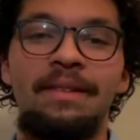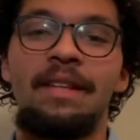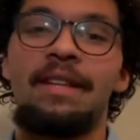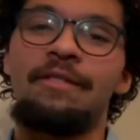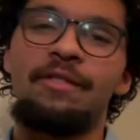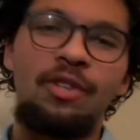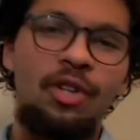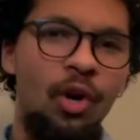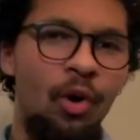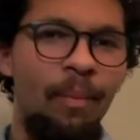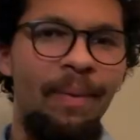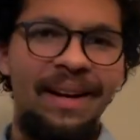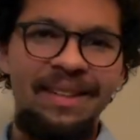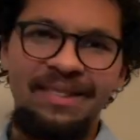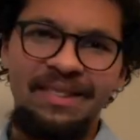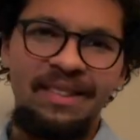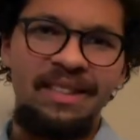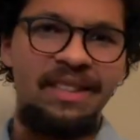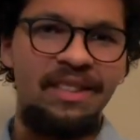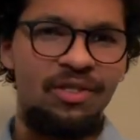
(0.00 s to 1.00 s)
If you go back
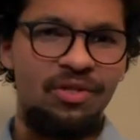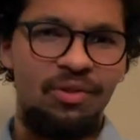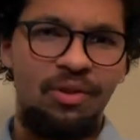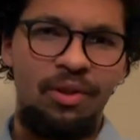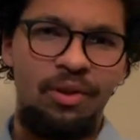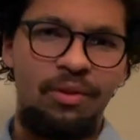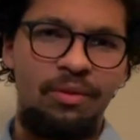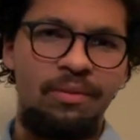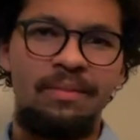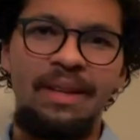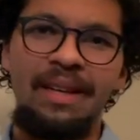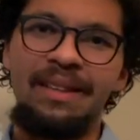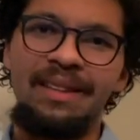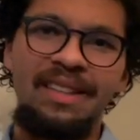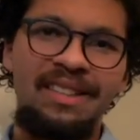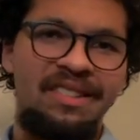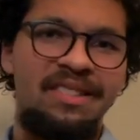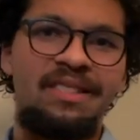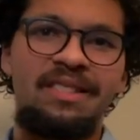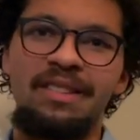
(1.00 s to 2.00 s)
to the intro and
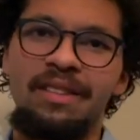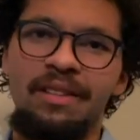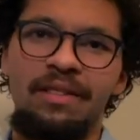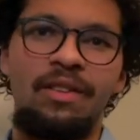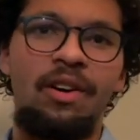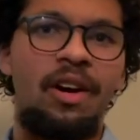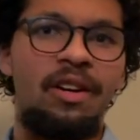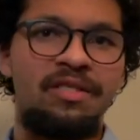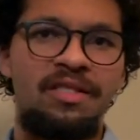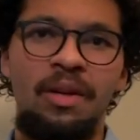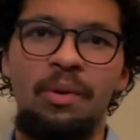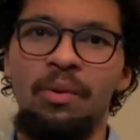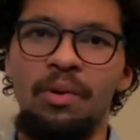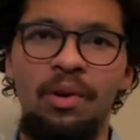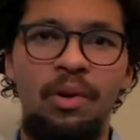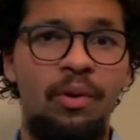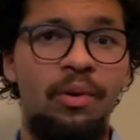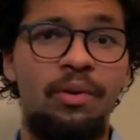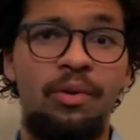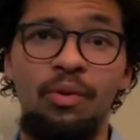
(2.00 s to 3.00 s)
listen to the thoughts that were
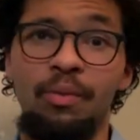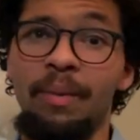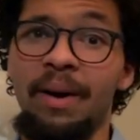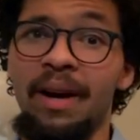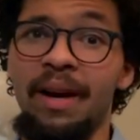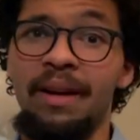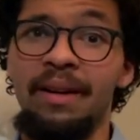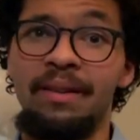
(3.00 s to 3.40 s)
going through my,